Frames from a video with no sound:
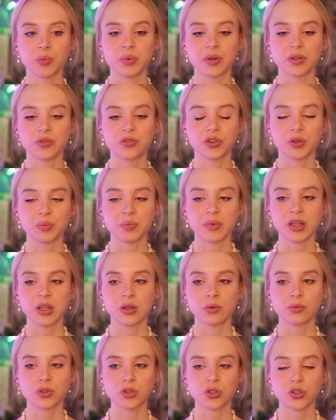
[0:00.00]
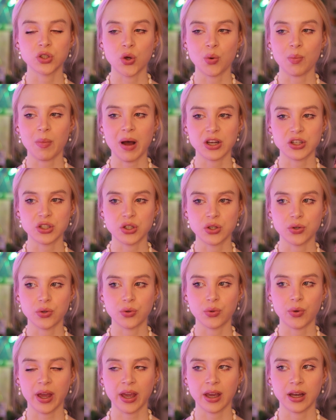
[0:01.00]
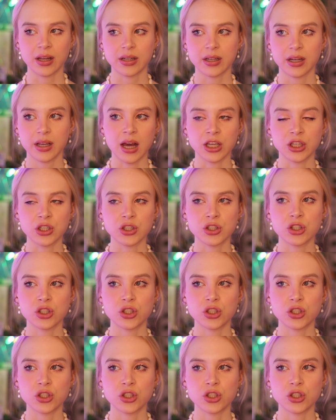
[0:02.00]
but for me it was so magical, and I could